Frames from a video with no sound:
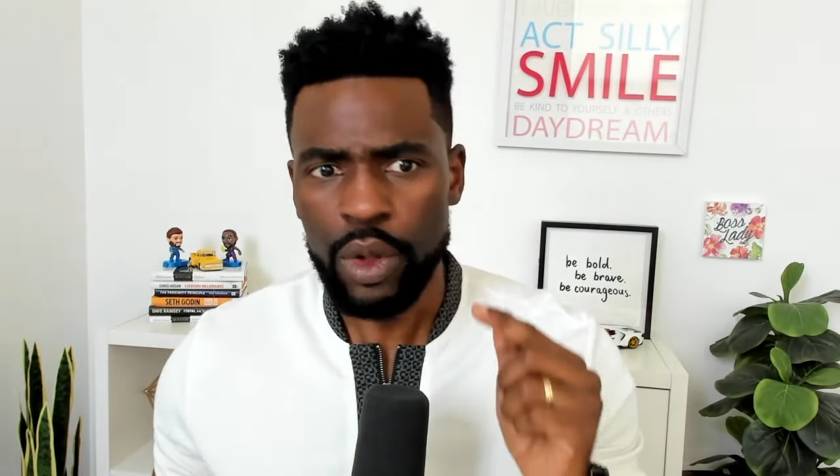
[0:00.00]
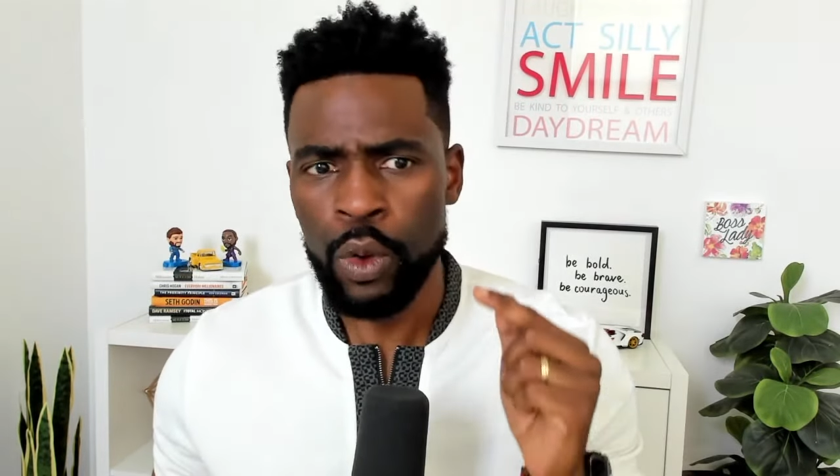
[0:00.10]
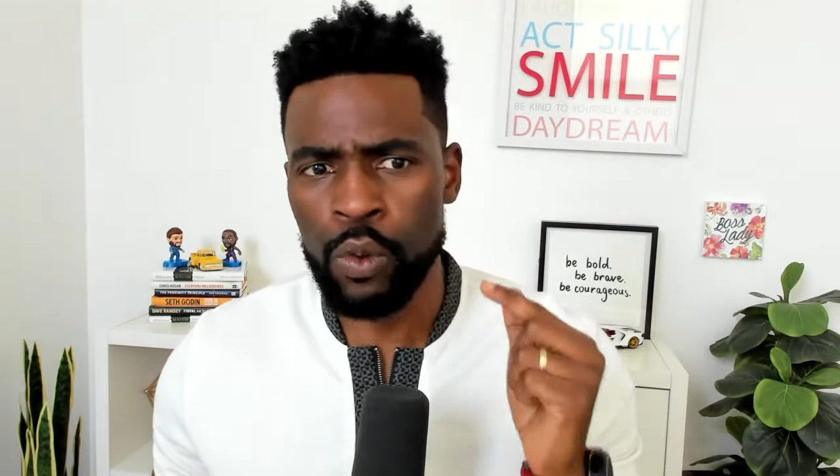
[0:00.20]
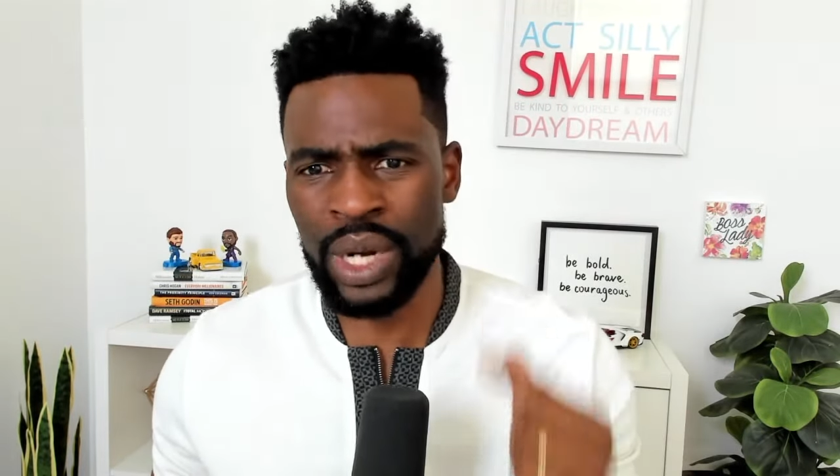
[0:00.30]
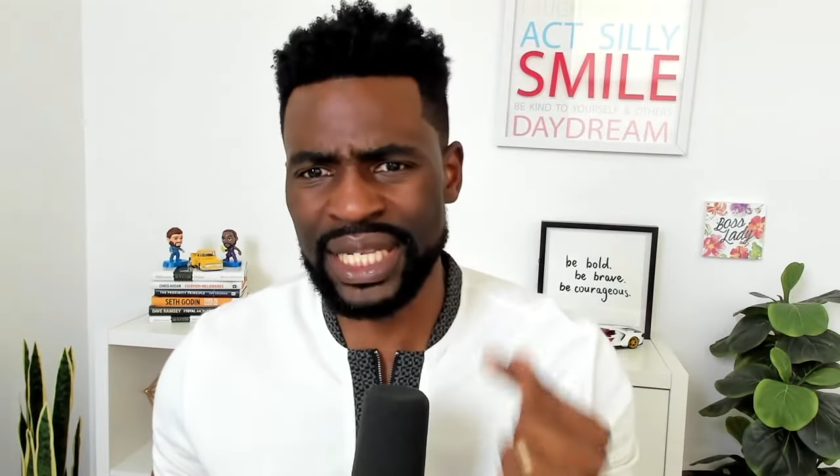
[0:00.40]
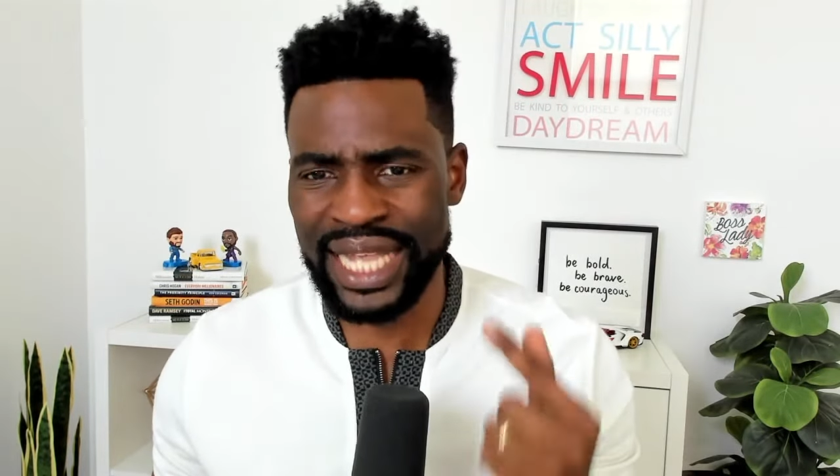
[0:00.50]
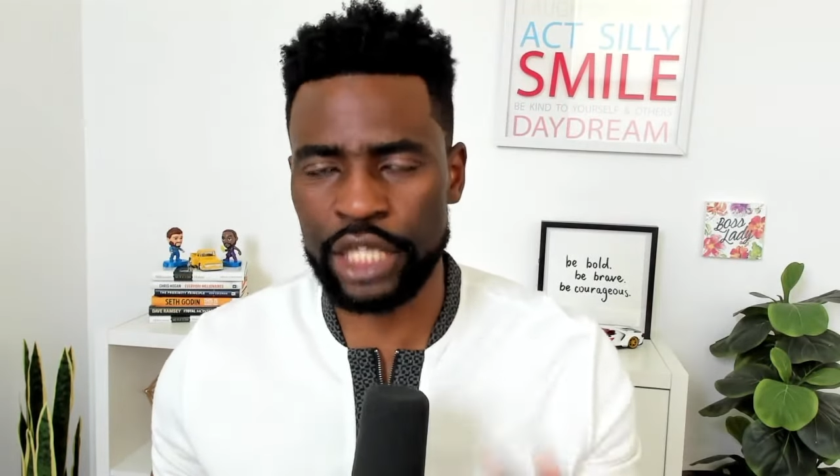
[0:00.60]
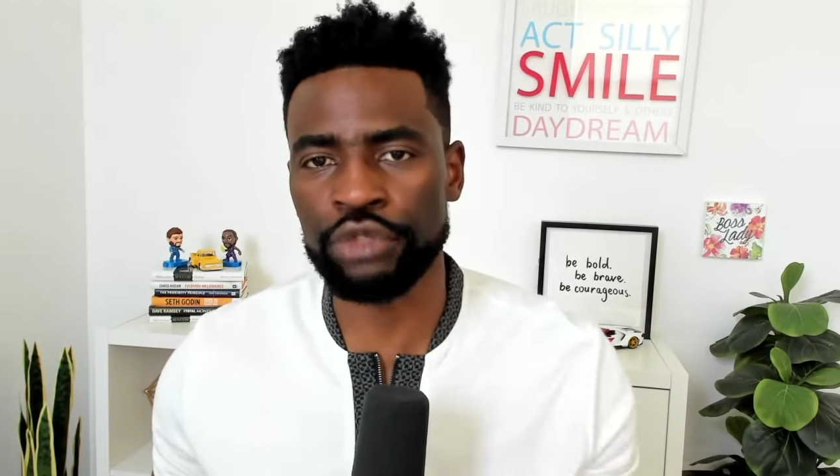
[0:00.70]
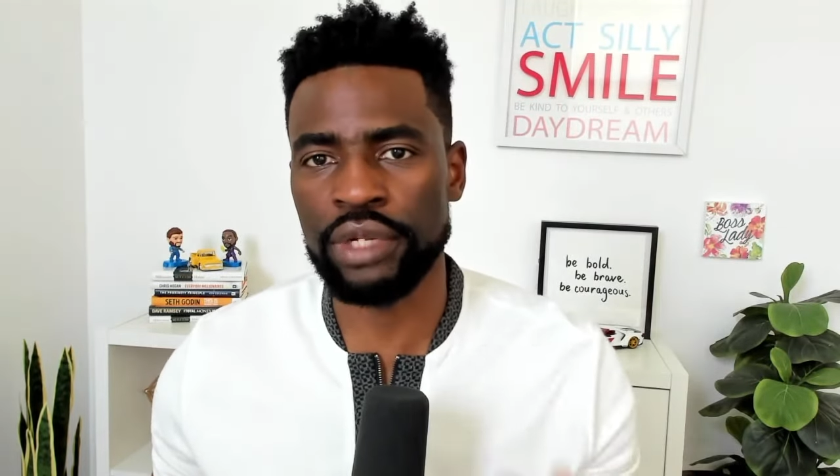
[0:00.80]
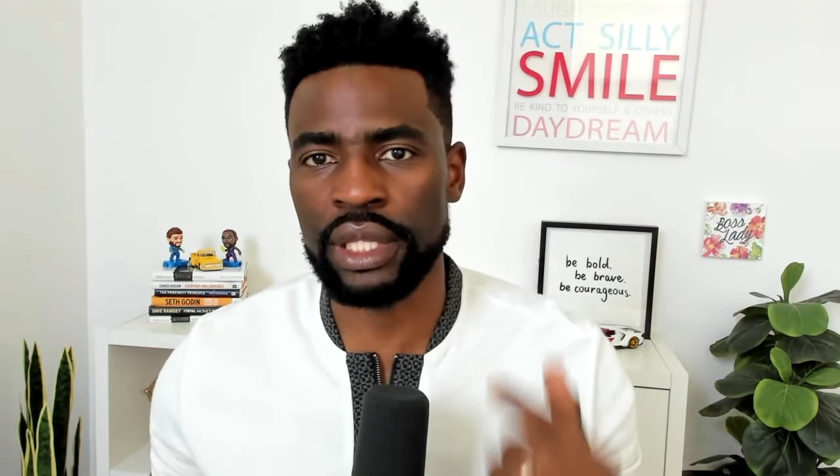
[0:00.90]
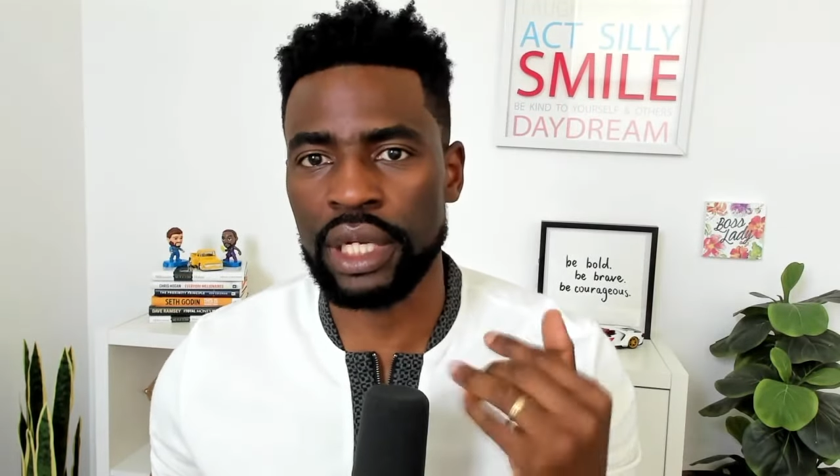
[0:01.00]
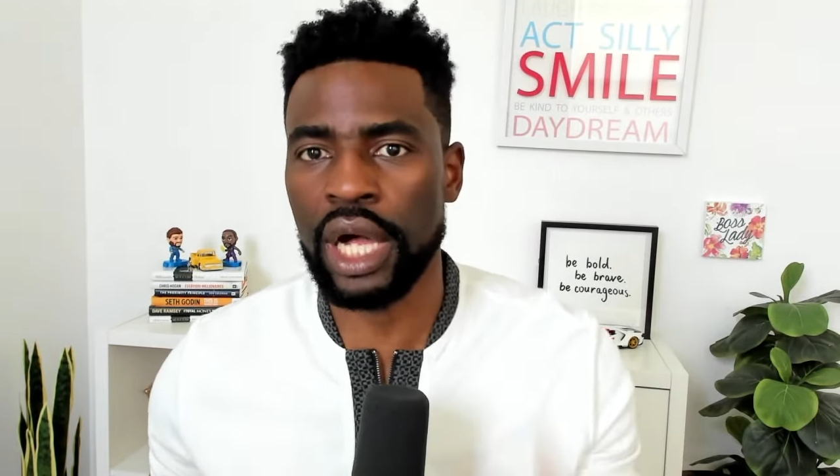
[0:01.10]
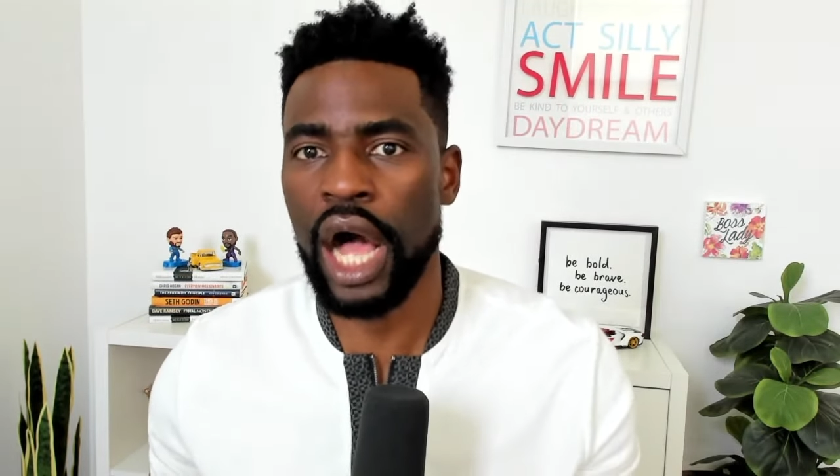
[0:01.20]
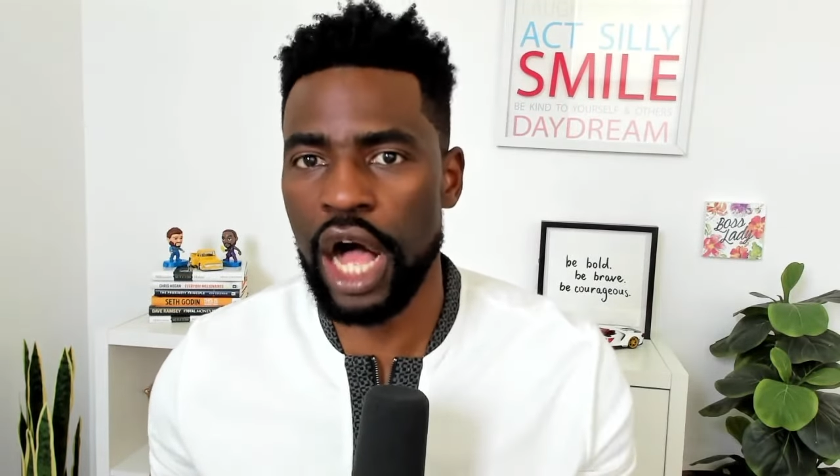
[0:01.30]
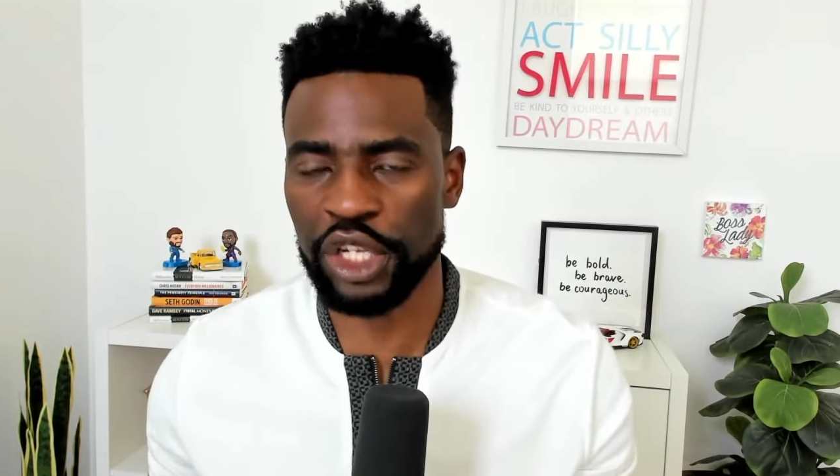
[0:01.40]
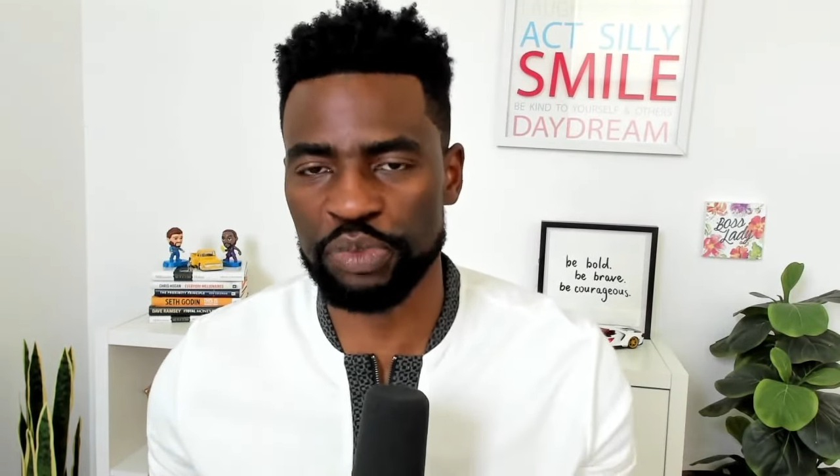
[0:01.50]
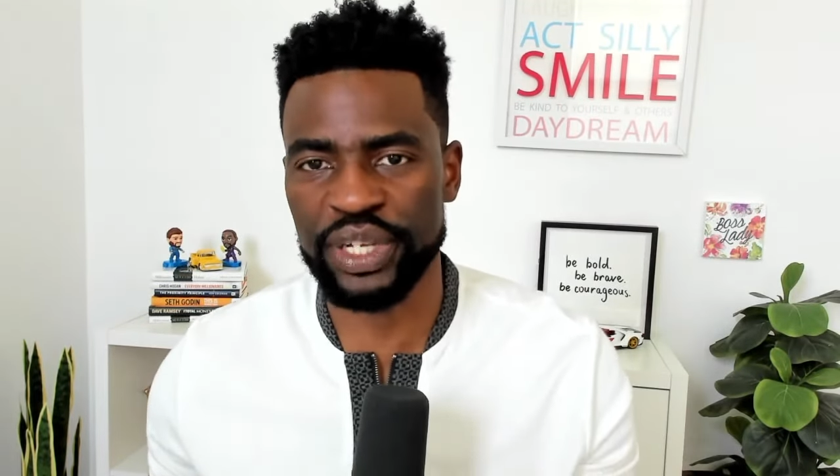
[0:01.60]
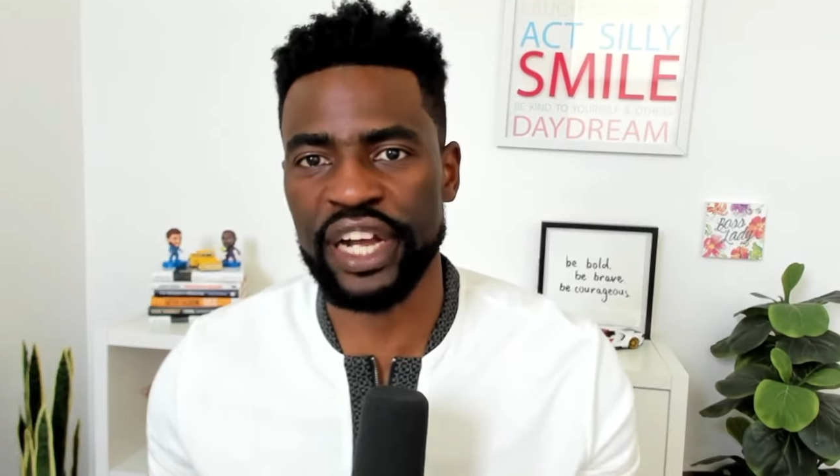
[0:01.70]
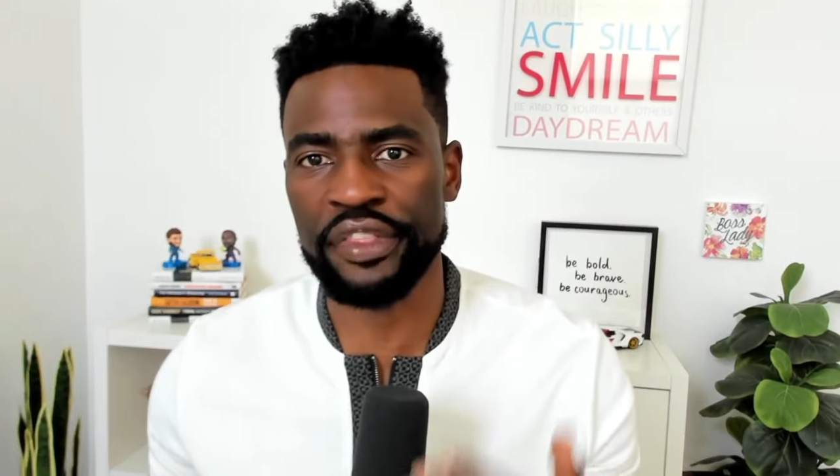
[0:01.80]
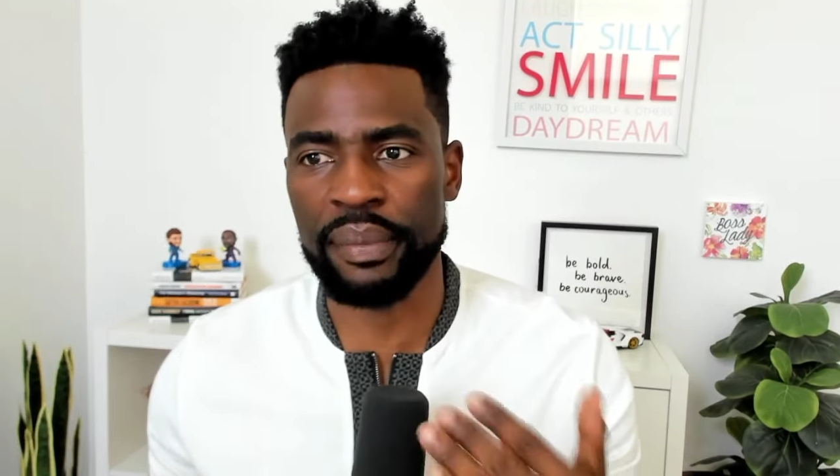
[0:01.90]
what is actually the cause
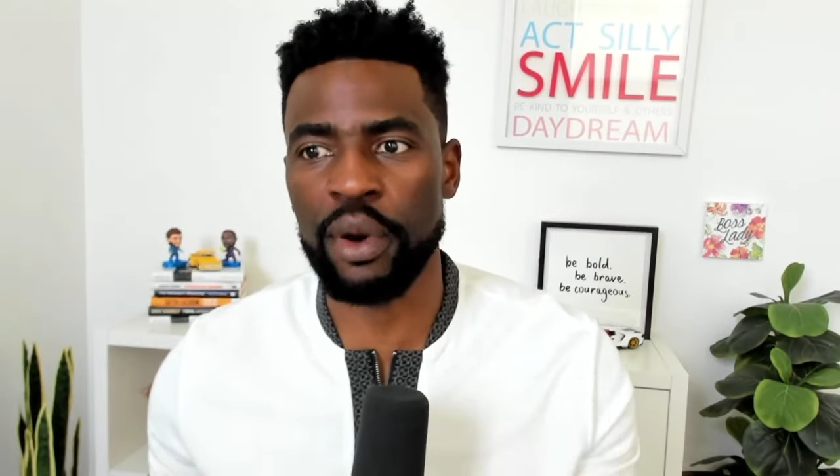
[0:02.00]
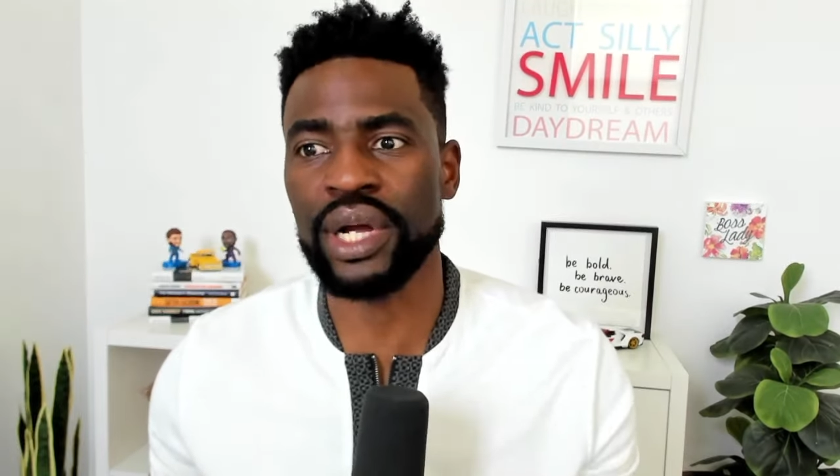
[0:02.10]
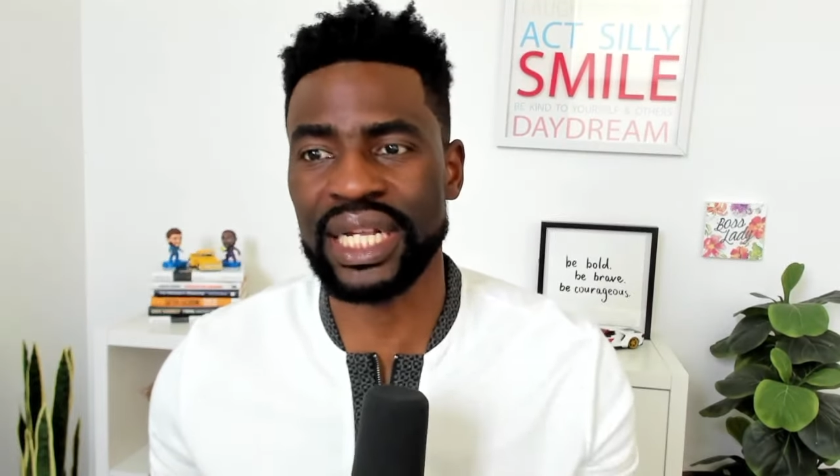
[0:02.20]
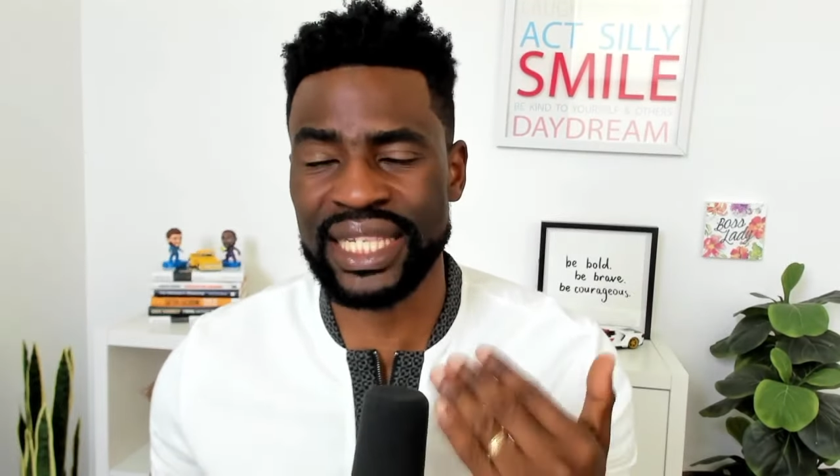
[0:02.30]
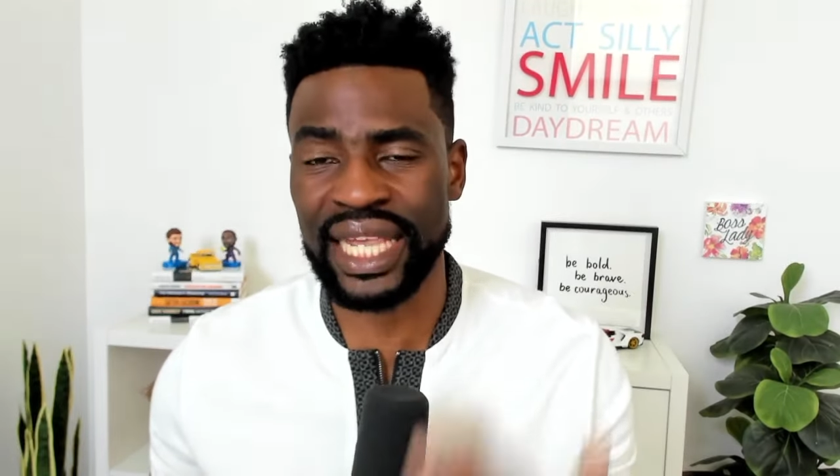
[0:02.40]
behind the market